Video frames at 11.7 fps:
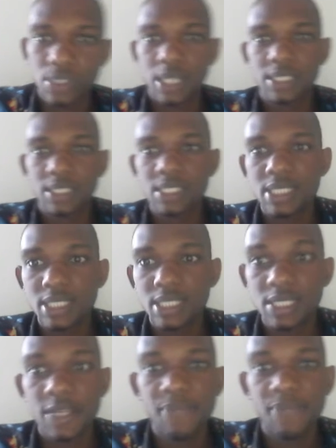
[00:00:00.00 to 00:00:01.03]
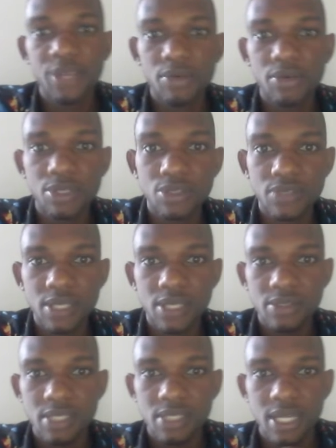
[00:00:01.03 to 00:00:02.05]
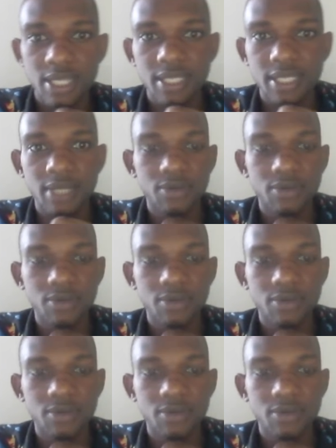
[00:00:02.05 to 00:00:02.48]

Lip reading: And this is the range of cells selected.